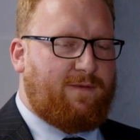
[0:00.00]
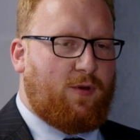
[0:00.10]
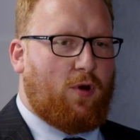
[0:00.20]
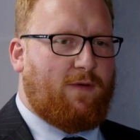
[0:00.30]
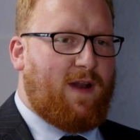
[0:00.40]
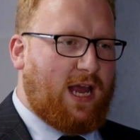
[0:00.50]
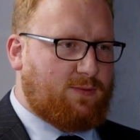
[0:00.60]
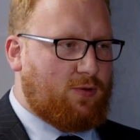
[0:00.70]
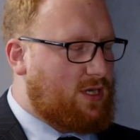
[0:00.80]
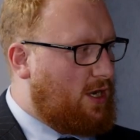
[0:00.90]
if you want a
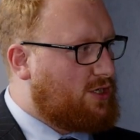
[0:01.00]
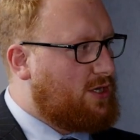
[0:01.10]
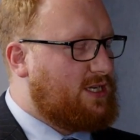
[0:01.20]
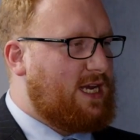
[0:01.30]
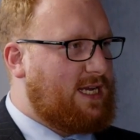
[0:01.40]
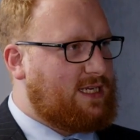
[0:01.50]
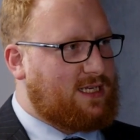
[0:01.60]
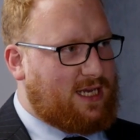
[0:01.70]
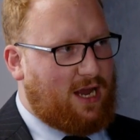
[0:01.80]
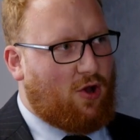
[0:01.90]
flexible solution that's easy
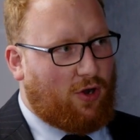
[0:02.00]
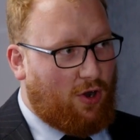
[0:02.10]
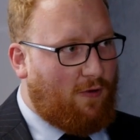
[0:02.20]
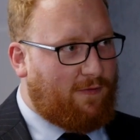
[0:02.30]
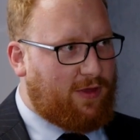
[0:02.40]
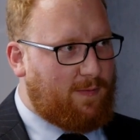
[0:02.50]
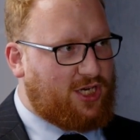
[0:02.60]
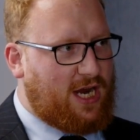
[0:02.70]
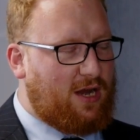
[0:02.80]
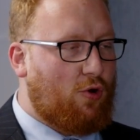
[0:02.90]
to take on and off of the
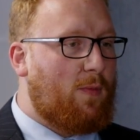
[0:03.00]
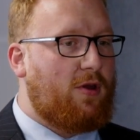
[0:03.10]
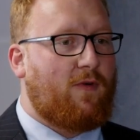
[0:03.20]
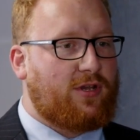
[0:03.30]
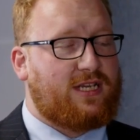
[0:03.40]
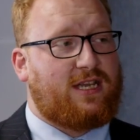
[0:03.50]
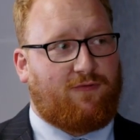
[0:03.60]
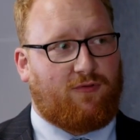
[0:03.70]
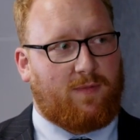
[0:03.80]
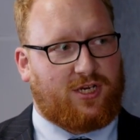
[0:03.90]
machine or move on to
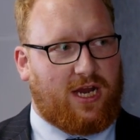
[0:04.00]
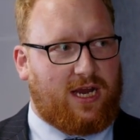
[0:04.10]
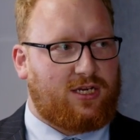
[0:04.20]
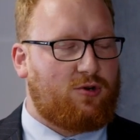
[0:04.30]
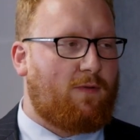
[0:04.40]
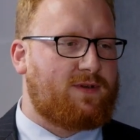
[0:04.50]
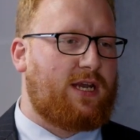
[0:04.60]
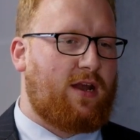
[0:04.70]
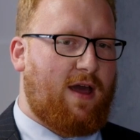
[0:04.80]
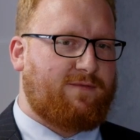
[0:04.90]
different machines, you obviously
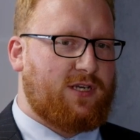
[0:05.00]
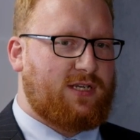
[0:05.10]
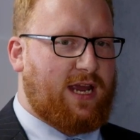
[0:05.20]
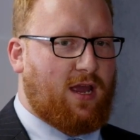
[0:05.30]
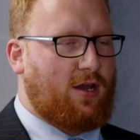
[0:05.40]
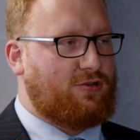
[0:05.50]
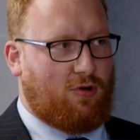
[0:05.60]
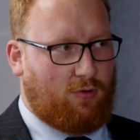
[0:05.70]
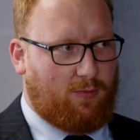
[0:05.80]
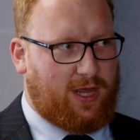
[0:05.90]
don't have to take a
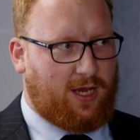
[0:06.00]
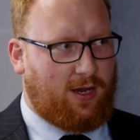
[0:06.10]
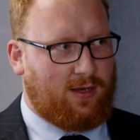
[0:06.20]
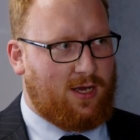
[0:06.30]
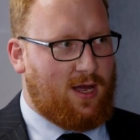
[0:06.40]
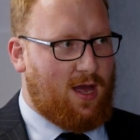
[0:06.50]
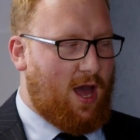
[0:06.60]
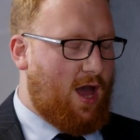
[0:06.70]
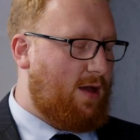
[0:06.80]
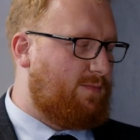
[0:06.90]
controller with you.
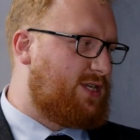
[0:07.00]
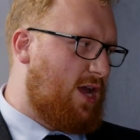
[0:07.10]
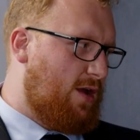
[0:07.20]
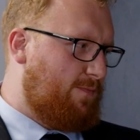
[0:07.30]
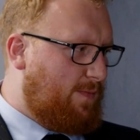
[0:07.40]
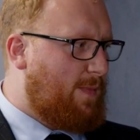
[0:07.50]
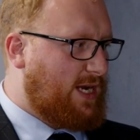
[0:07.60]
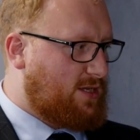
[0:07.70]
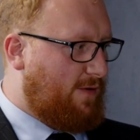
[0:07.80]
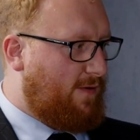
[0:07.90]
Um, so it
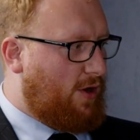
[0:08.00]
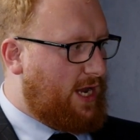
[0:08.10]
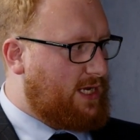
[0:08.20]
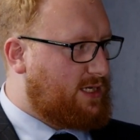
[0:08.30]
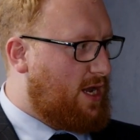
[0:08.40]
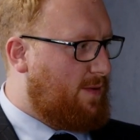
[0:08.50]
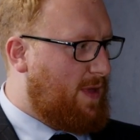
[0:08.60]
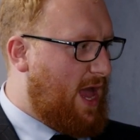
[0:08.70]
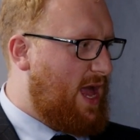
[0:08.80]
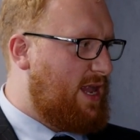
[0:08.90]
makes life a lot easier
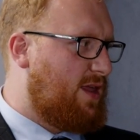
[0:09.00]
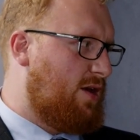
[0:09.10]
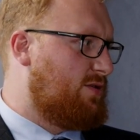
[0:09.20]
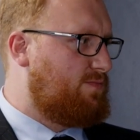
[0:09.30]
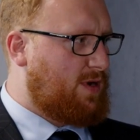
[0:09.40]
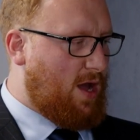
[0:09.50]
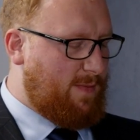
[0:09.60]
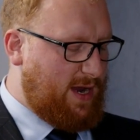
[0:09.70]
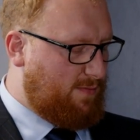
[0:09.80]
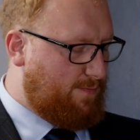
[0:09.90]
and those
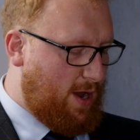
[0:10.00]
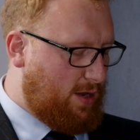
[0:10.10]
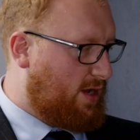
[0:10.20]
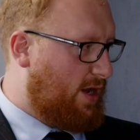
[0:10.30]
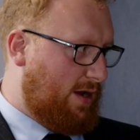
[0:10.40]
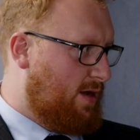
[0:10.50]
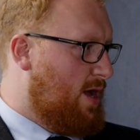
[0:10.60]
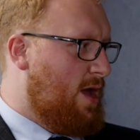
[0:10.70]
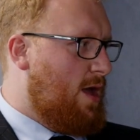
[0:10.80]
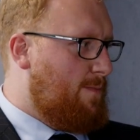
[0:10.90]
come in both kind of
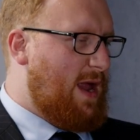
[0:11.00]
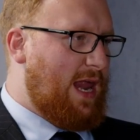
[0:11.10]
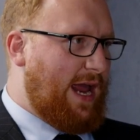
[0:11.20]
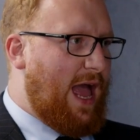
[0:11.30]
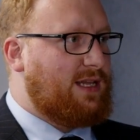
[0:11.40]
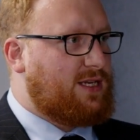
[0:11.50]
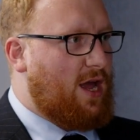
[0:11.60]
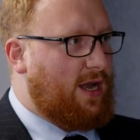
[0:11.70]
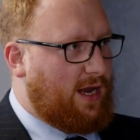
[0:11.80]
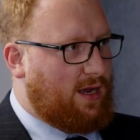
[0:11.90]
milling and
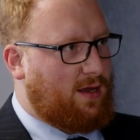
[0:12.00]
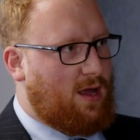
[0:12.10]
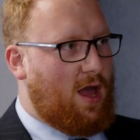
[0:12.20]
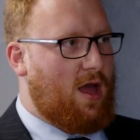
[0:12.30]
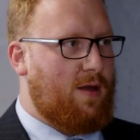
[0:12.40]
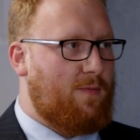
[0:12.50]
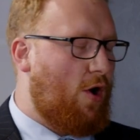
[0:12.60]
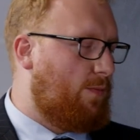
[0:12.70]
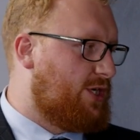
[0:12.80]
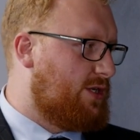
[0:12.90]
turning um,
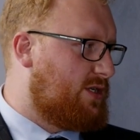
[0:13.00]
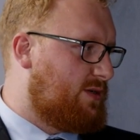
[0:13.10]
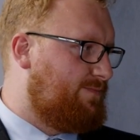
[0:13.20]
options. So